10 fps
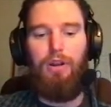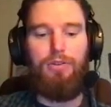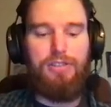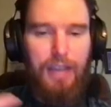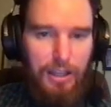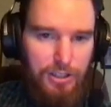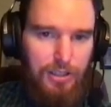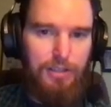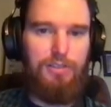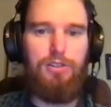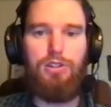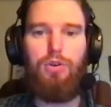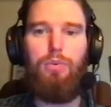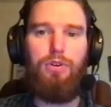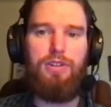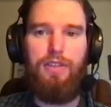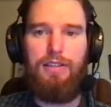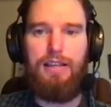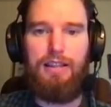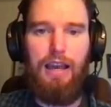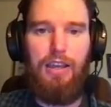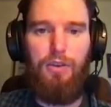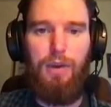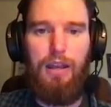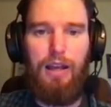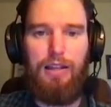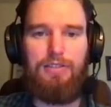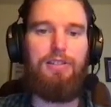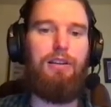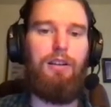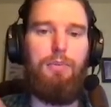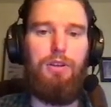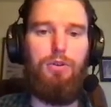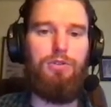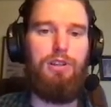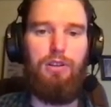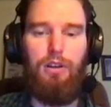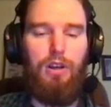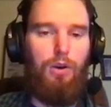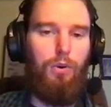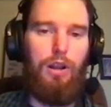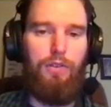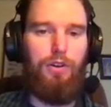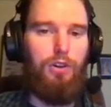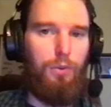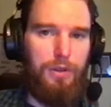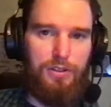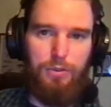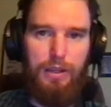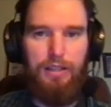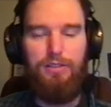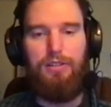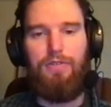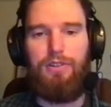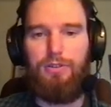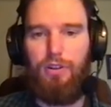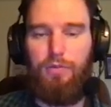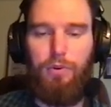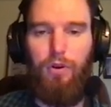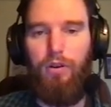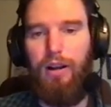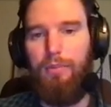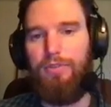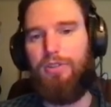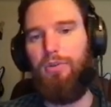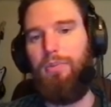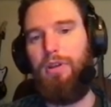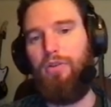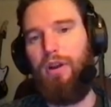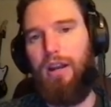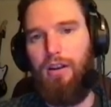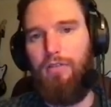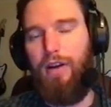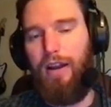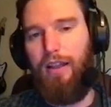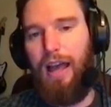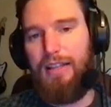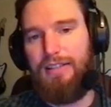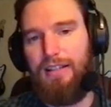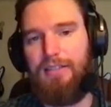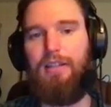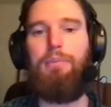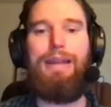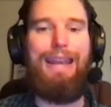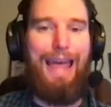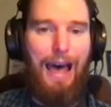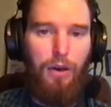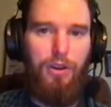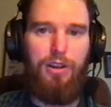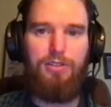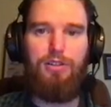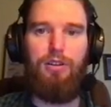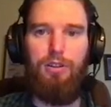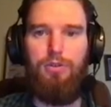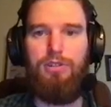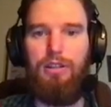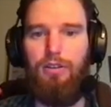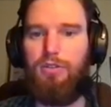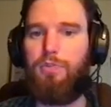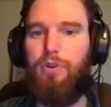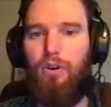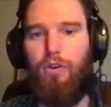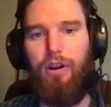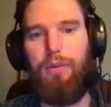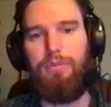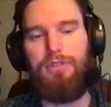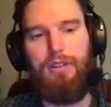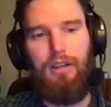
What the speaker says: Sketches and storyboards and things like that, you may not necessarily be using whatever Adobe Suite or different sort of programs you would be creating your final assets in, but now you're going to start using those programs.